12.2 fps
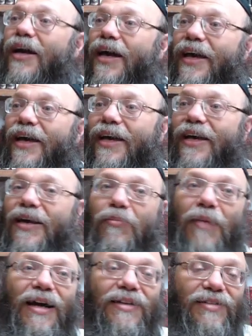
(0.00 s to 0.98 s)

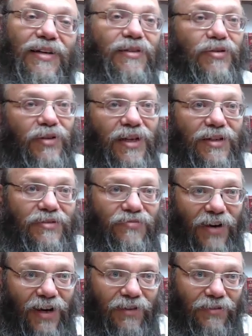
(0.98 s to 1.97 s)
mindset, so that's
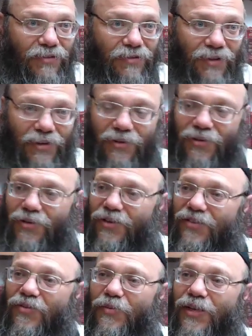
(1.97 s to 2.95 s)
fine, like
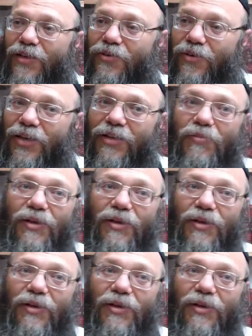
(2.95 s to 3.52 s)
everybody together.